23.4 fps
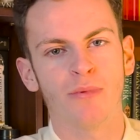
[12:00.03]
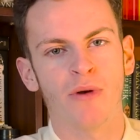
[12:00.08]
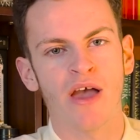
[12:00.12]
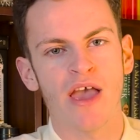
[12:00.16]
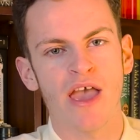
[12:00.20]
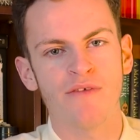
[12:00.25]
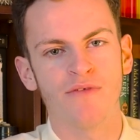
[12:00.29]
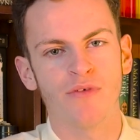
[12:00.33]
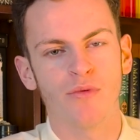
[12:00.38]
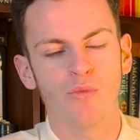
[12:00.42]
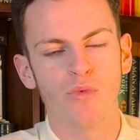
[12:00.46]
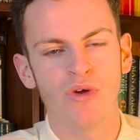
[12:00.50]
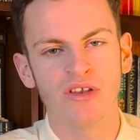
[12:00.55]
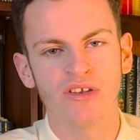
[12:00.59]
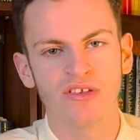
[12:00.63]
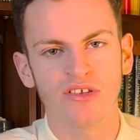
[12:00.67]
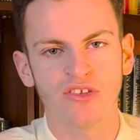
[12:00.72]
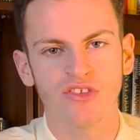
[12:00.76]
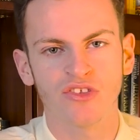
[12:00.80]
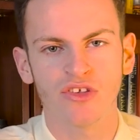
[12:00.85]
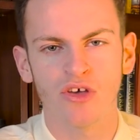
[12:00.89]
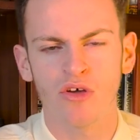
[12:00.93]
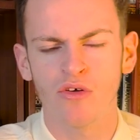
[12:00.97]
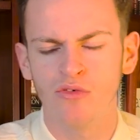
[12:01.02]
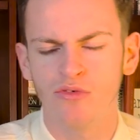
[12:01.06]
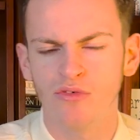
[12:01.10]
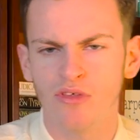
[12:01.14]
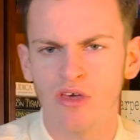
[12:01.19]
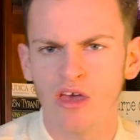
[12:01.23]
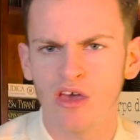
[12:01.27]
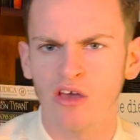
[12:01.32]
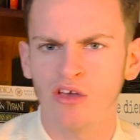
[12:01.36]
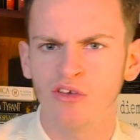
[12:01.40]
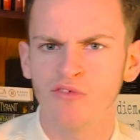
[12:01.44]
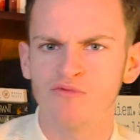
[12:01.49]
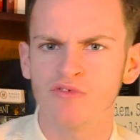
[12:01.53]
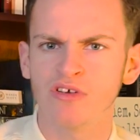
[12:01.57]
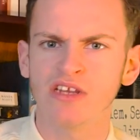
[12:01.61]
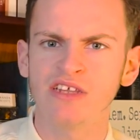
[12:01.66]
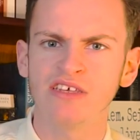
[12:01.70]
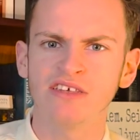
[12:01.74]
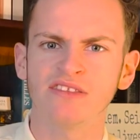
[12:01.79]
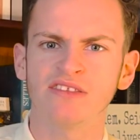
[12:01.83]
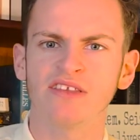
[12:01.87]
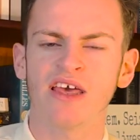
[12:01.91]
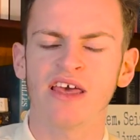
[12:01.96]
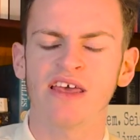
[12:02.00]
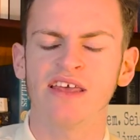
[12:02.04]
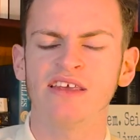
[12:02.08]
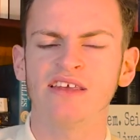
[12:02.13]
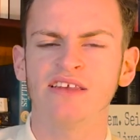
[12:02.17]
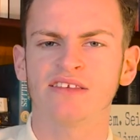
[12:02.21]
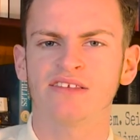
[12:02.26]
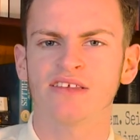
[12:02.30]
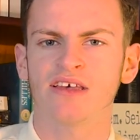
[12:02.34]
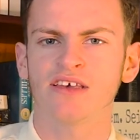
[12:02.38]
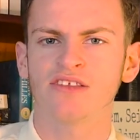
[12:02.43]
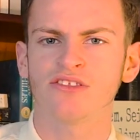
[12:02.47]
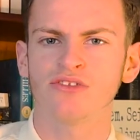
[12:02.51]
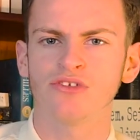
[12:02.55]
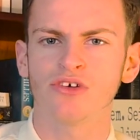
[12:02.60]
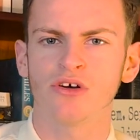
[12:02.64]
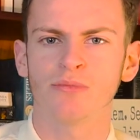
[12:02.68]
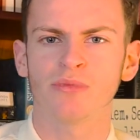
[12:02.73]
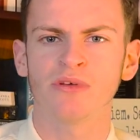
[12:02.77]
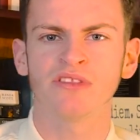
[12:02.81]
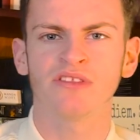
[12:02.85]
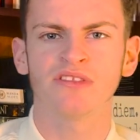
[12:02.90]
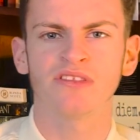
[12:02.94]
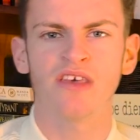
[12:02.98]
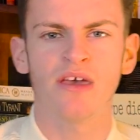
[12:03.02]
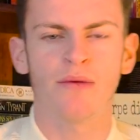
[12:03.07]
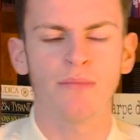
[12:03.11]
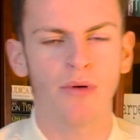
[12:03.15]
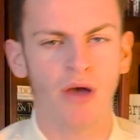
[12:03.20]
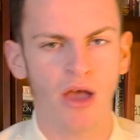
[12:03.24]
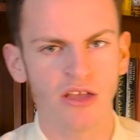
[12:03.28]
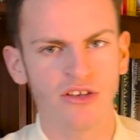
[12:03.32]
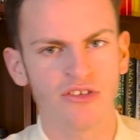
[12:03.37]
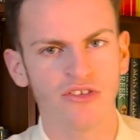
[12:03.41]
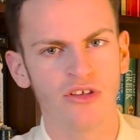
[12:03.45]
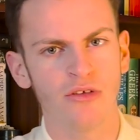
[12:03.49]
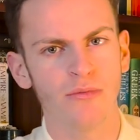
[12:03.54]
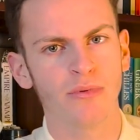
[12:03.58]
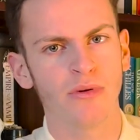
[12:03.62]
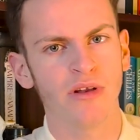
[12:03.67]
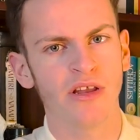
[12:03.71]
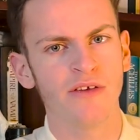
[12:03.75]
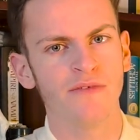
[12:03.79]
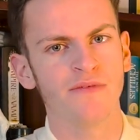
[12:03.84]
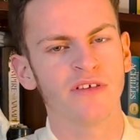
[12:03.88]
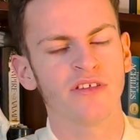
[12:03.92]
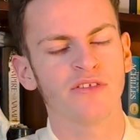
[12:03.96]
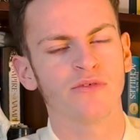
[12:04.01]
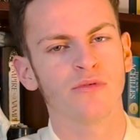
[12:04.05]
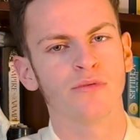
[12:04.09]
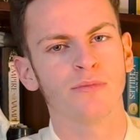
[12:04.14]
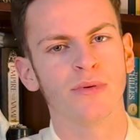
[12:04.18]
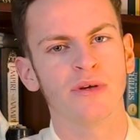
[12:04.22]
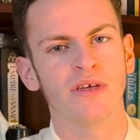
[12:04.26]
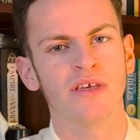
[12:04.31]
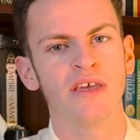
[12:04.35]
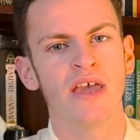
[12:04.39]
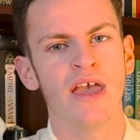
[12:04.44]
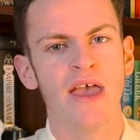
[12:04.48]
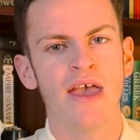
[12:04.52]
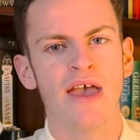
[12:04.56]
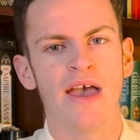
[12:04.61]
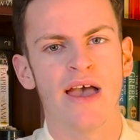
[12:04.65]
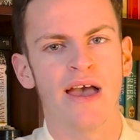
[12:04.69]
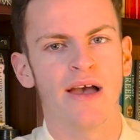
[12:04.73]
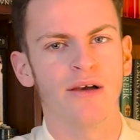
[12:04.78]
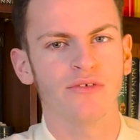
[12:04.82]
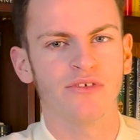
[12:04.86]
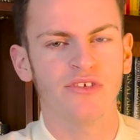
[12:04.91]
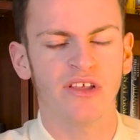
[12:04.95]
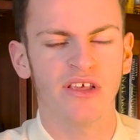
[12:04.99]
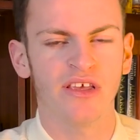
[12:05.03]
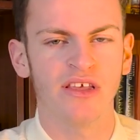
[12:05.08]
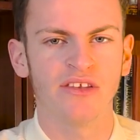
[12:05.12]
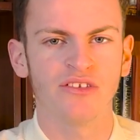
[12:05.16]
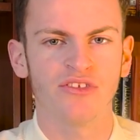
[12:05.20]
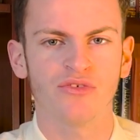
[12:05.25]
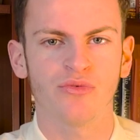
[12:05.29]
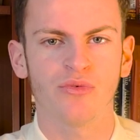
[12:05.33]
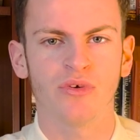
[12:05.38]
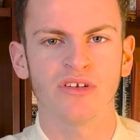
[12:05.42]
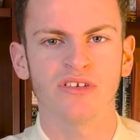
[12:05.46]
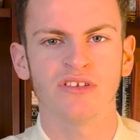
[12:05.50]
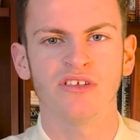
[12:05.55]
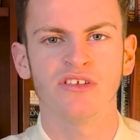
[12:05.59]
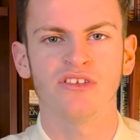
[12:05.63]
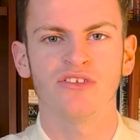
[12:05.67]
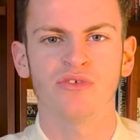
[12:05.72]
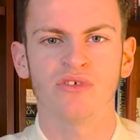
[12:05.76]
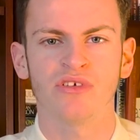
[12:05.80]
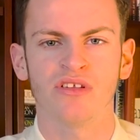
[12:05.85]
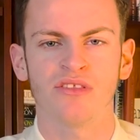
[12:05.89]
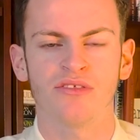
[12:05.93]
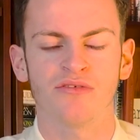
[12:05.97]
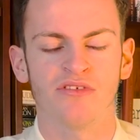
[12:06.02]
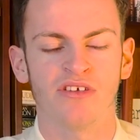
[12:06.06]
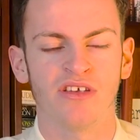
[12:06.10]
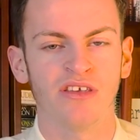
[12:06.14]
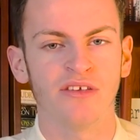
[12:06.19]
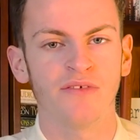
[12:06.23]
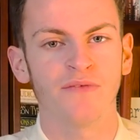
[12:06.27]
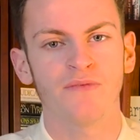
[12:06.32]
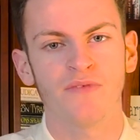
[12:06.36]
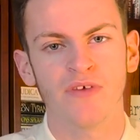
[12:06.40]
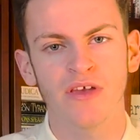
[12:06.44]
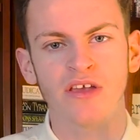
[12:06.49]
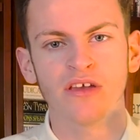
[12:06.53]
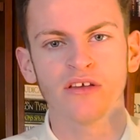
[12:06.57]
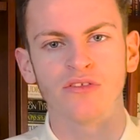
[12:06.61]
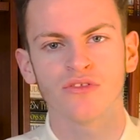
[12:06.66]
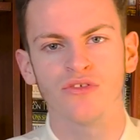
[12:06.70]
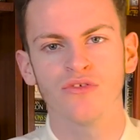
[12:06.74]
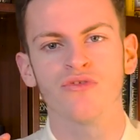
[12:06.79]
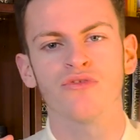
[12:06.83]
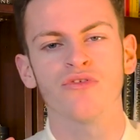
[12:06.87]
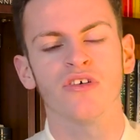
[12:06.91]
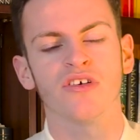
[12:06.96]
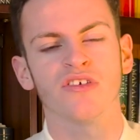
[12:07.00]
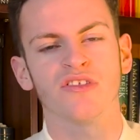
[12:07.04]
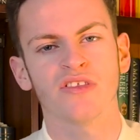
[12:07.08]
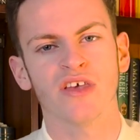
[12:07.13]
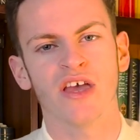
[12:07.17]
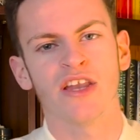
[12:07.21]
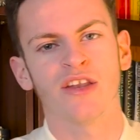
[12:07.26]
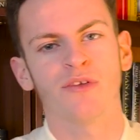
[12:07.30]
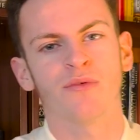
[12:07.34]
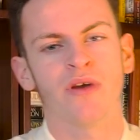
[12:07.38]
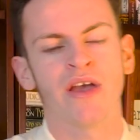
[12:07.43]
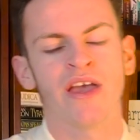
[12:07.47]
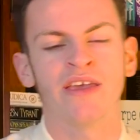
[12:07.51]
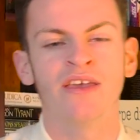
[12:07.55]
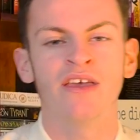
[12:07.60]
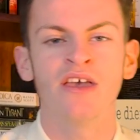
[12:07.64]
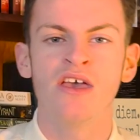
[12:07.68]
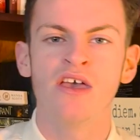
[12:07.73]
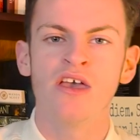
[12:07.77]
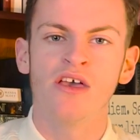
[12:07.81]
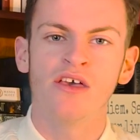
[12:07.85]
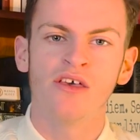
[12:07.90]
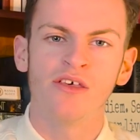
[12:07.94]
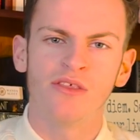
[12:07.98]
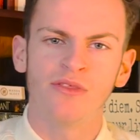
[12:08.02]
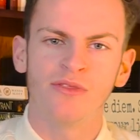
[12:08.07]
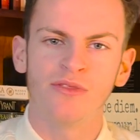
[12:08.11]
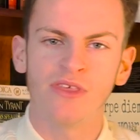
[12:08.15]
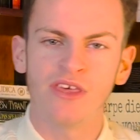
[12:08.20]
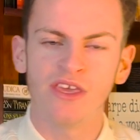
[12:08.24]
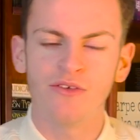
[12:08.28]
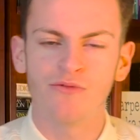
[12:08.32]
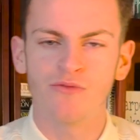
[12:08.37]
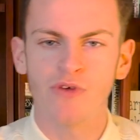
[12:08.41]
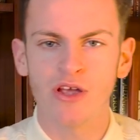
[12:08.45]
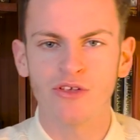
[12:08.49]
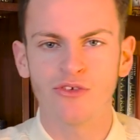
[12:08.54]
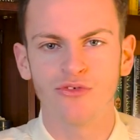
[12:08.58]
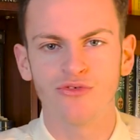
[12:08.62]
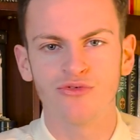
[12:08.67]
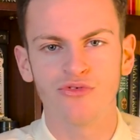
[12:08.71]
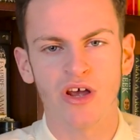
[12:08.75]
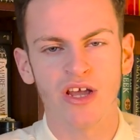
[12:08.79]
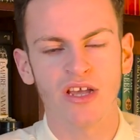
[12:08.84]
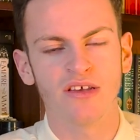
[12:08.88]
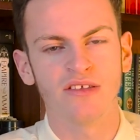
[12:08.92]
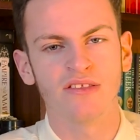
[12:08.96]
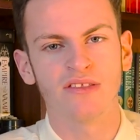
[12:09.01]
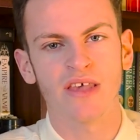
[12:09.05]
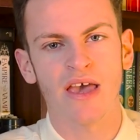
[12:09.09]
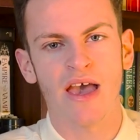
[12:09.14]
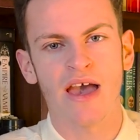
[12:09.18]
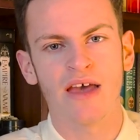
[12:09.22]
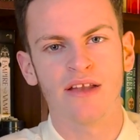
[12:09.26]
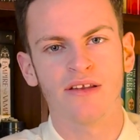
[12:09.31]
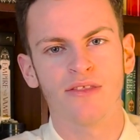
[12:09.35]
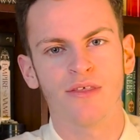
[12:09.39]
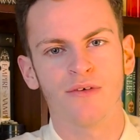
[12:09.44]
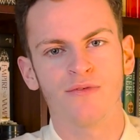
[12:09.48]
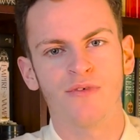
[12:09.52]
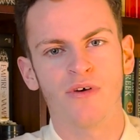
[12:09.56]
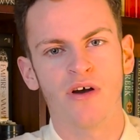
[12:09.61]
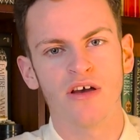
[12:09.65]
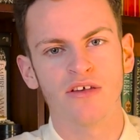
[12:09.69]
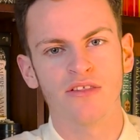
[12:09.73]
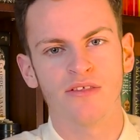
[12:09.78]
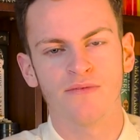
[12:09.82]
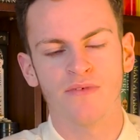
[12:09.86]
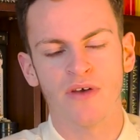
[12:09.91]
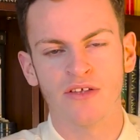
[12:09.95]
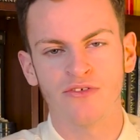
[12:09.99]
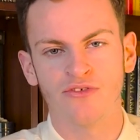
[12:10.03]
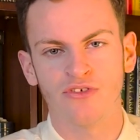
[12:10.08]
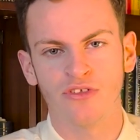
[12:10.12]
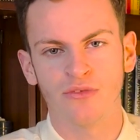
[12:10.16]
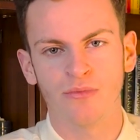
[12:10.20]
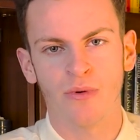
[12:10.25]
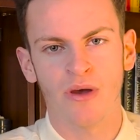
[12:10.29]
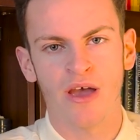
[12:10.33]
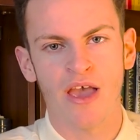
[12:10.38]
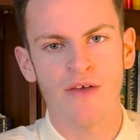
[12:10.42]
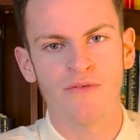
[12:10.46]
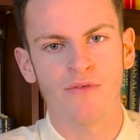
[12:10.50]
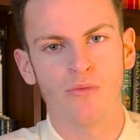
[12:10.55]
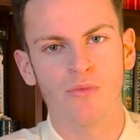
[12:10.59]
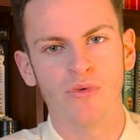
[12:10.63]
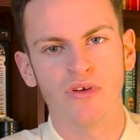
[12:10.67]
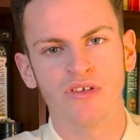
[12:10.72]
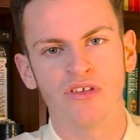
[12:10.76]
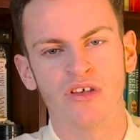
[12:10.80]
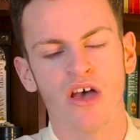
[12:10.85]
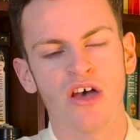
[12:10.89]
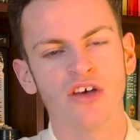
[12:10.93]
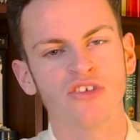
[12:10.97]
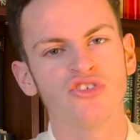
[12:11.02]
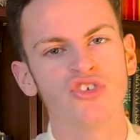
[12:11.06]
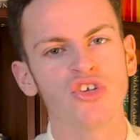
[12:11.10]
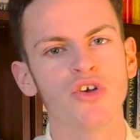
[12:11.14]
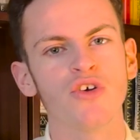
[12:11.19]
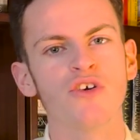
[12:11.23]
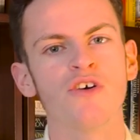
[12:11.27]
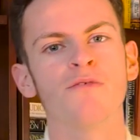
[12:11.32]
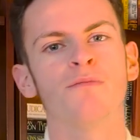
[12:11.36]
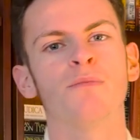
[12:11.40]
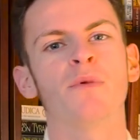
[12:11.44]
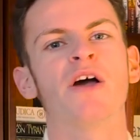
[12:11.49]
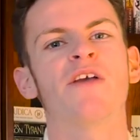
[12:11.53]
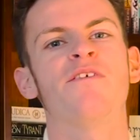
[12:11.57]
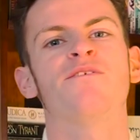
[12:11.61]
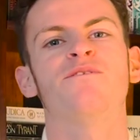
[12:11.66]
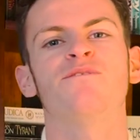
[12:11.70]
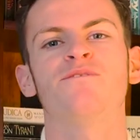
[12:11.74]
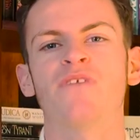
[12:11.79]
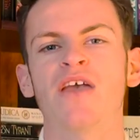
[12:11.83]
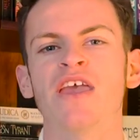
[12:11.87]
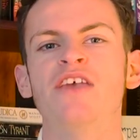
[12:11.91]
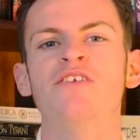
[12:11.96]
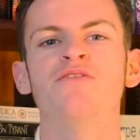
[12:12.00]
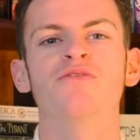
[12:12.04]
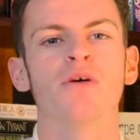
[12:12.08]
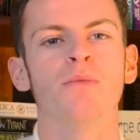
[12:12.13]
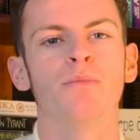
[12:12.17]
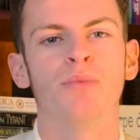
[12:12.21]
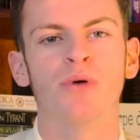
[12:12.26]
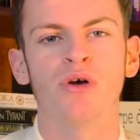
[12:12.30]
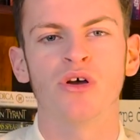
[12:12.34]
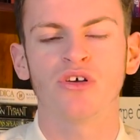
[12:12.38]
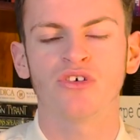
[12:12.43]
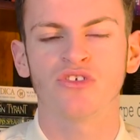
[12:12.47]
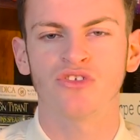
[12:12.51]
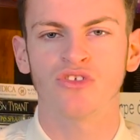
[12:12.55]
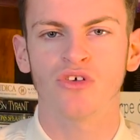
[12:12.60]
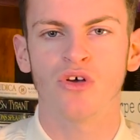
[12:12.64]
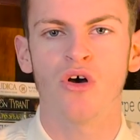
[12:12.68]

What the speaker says: by Evan Winter. So, a release date has not been set, but I do believe this will be out in 2023. Fingers crossed, anyway. The Rage of Dragons and The Fires of Vengeance by Evan Winter are two of my favourite books